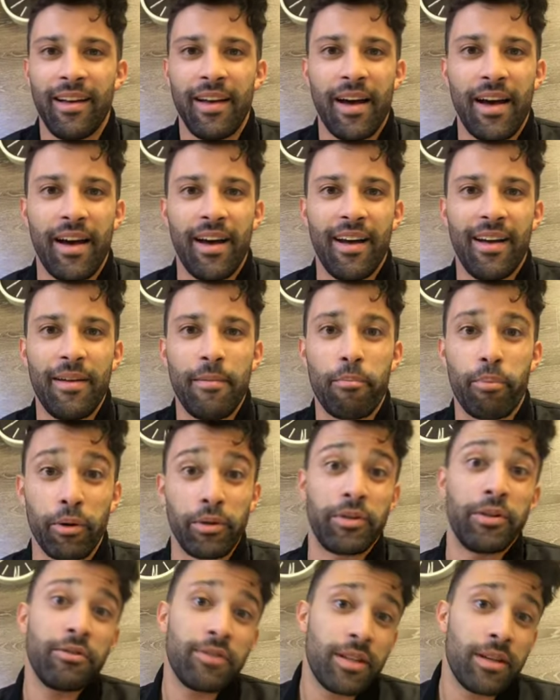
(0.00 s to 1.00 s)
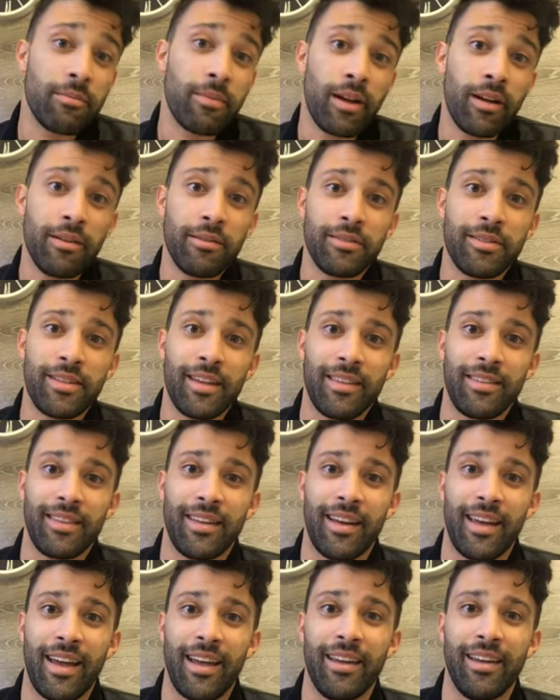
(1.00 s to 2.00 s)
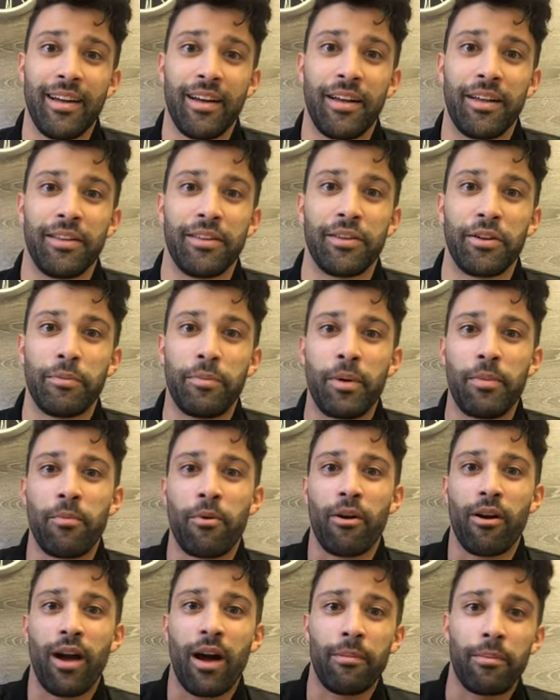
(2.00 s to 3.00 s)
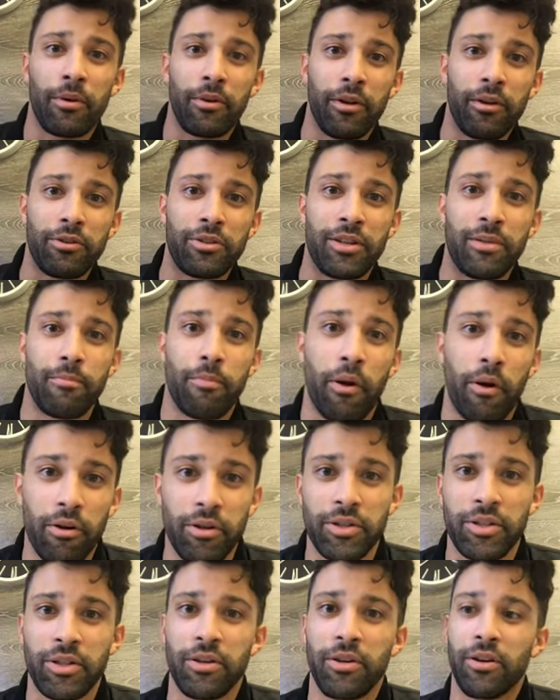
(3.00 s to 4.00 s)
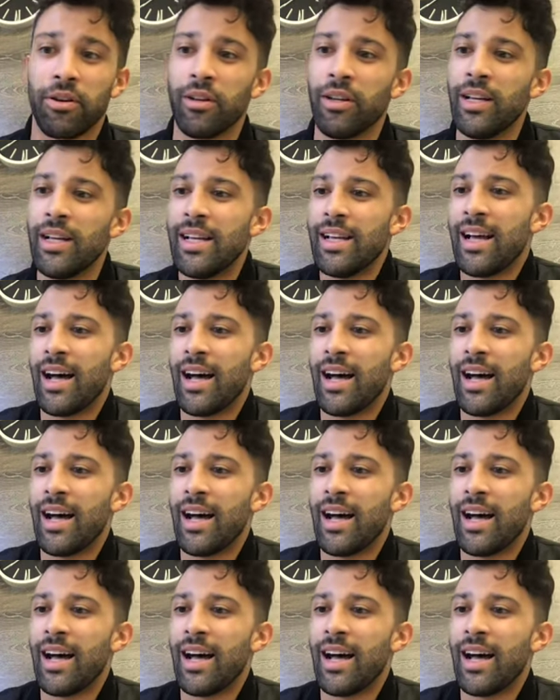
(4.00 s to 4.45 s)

uh, producing my own set today, a little bit more up close and personal.